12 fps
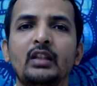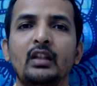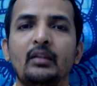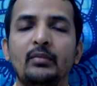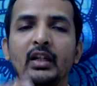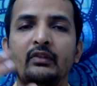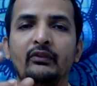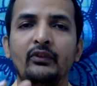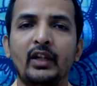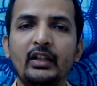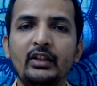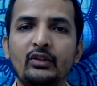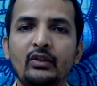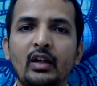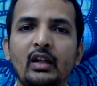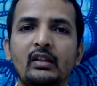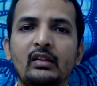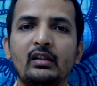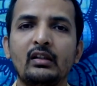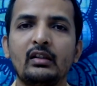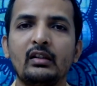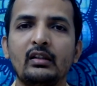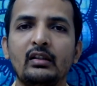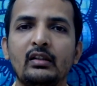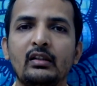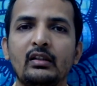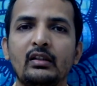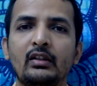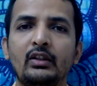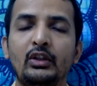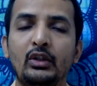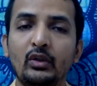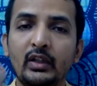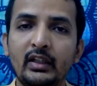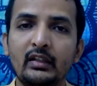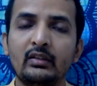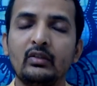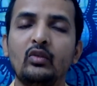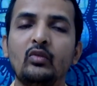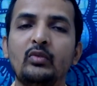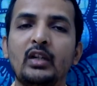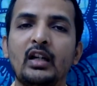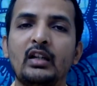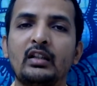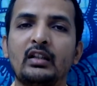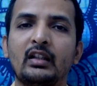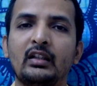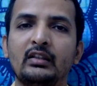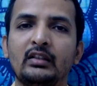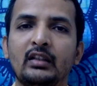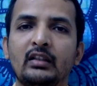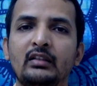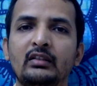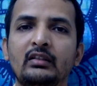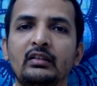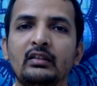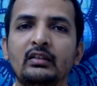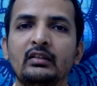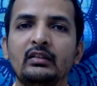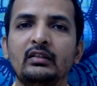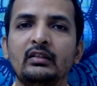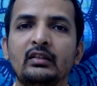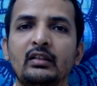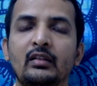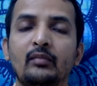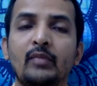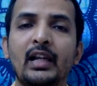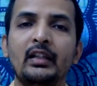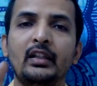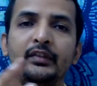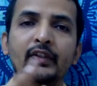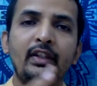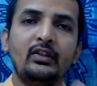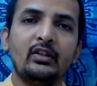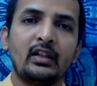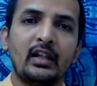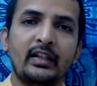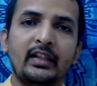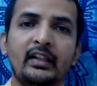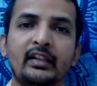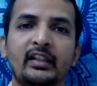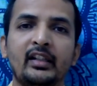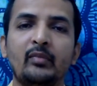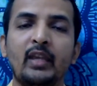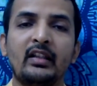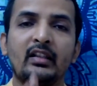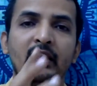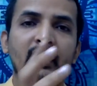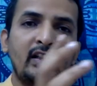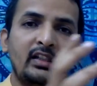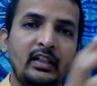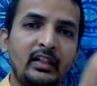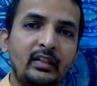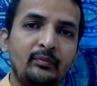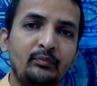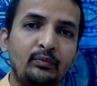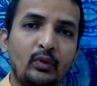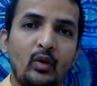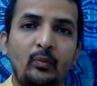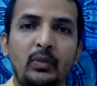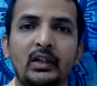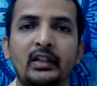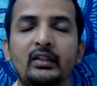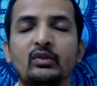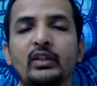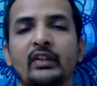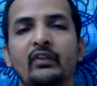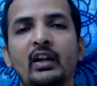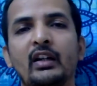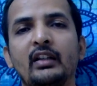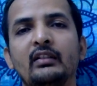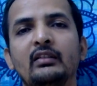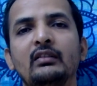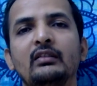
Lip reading: But when you are doing Omkar sadhana, by leaving your identity, by surrendering properly to divine,